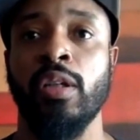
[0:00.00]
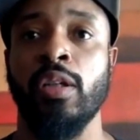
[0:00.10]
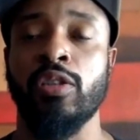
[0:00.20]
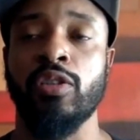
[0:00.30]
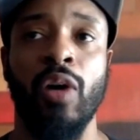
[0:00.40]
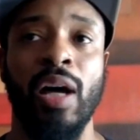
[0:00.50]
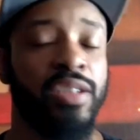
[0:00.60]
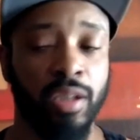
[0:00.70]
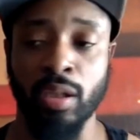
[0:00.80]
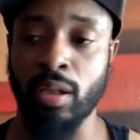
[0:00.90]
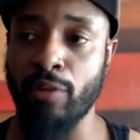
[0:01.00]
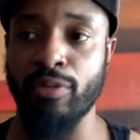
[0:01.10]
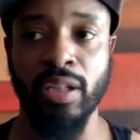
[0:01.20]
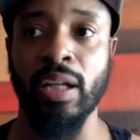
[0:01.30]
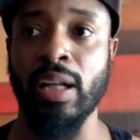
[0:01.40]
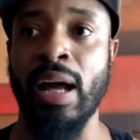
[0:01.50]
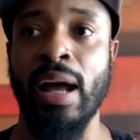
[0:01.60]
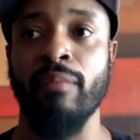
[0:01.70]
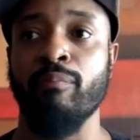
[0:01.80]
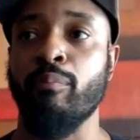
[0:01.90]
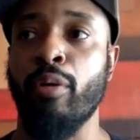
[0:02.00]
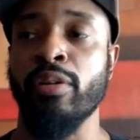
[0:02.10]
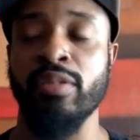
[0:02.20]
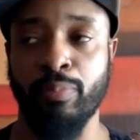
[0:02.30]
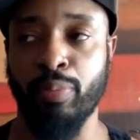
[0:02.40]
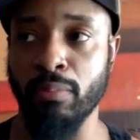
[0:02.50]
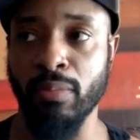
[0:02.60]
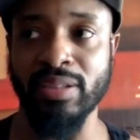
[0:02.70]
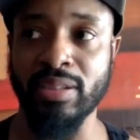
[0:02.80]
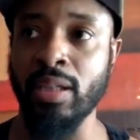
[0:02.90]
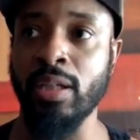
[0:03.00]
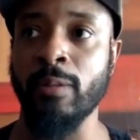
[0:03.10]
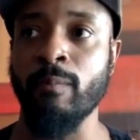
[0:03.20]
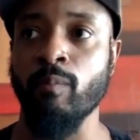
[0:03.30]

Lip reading: So I just took everything that I pretty much seen.